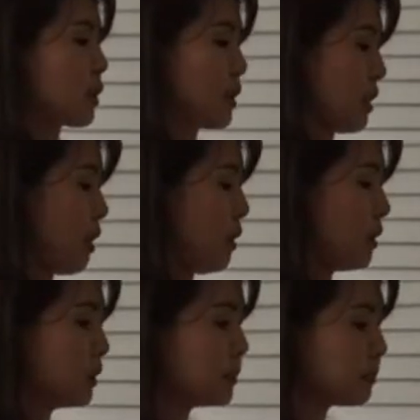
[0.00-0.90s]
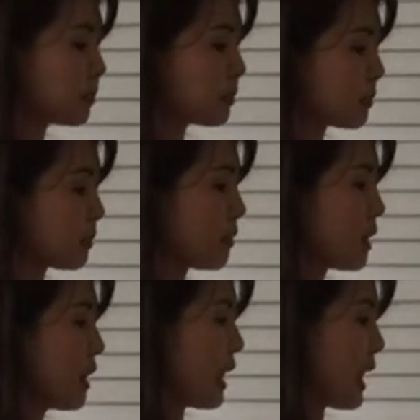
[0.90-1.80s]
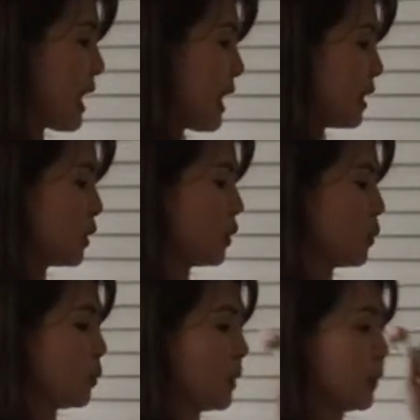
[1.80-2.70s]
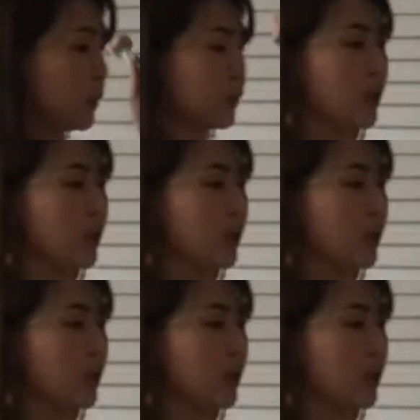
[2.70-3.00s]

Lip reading: So, and we also